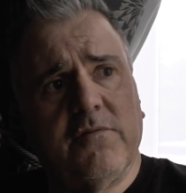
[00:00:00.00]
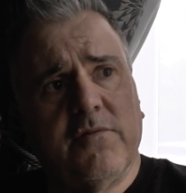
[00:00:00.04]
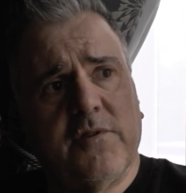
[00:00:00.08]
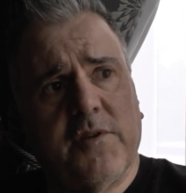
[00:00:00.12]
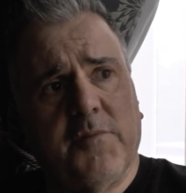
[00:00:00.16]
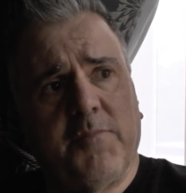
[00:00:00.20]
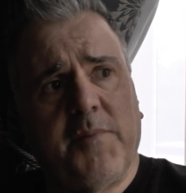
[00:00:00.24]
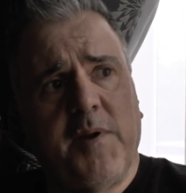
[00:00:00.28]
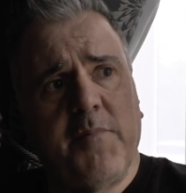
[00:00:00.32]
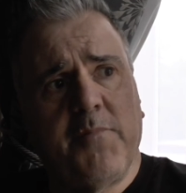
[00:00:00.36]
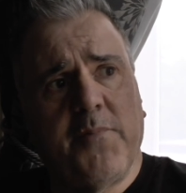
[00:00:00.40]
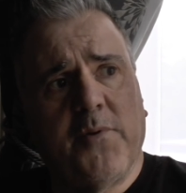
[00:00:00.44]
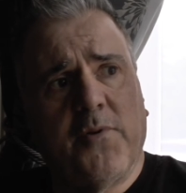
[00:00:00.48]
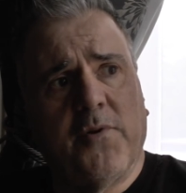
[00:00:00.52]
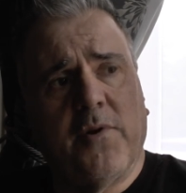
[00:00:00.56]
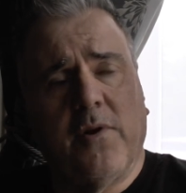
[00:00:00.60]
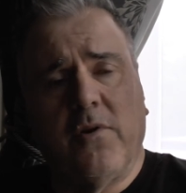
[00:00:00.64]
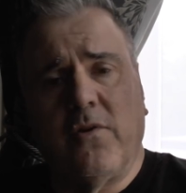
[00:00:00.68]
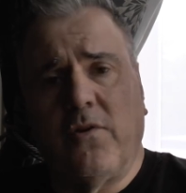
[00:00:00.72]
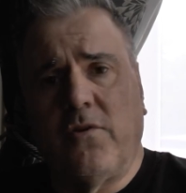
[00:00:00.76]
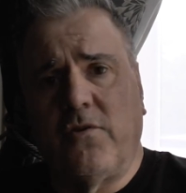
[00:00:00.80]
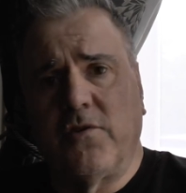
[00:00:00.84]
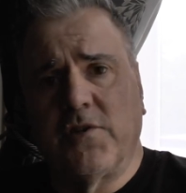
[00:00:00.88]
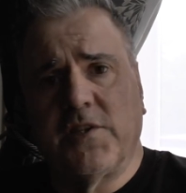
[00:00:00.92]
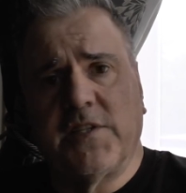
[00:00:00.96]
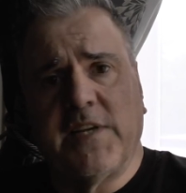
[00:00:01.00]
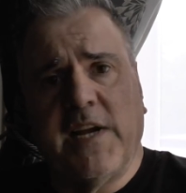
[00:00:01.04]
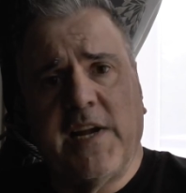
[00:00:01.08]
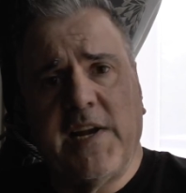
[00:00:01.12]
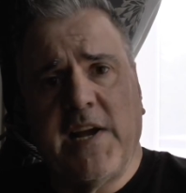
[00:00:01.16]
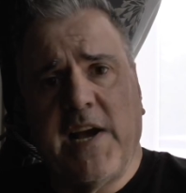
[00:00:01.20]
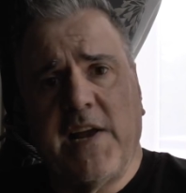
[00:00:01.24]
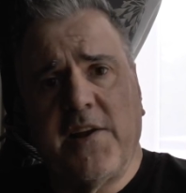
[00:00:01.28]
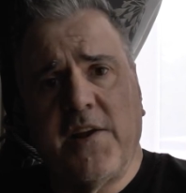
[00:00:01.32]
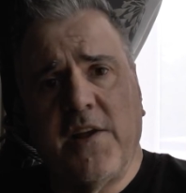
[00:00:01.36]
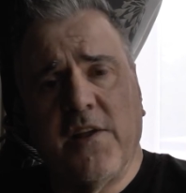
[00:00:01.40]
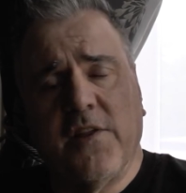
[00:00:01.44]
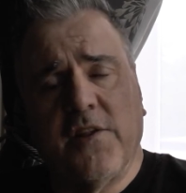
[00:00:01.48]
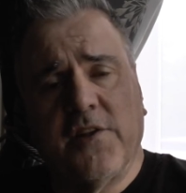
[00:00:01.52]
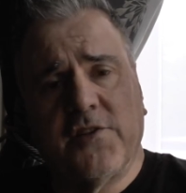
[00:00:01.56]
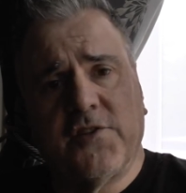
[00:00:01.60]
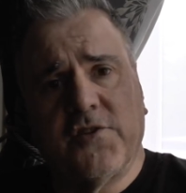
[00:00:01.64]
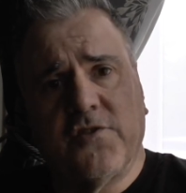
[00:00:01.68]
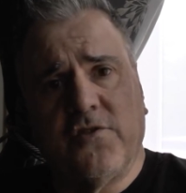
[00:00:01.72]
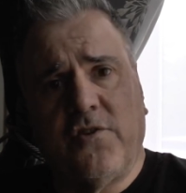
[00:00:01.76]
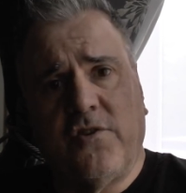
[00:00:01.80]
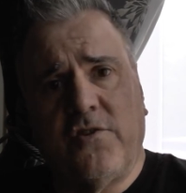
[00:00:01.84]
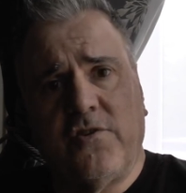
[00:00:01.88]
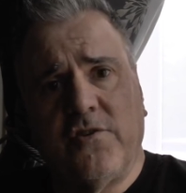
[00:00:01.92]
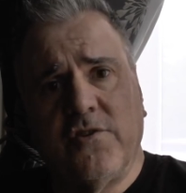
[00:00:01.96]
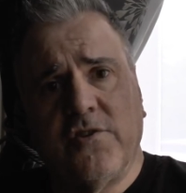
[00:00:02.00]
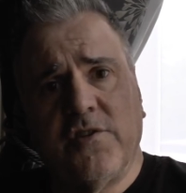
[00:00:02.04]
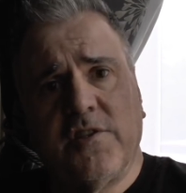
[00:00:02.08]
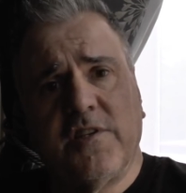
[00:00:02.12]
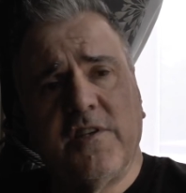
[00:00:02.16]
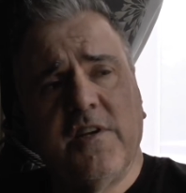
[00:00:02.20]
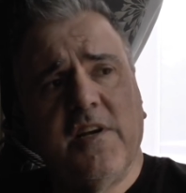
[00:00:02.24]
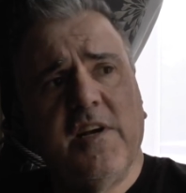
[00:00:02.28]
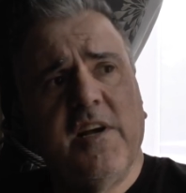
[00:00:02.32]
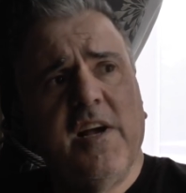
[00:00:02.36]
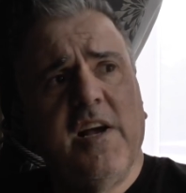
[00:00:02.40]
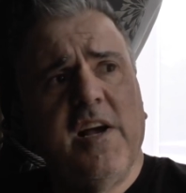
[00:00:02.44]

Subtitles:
to be put alongside any of the songs.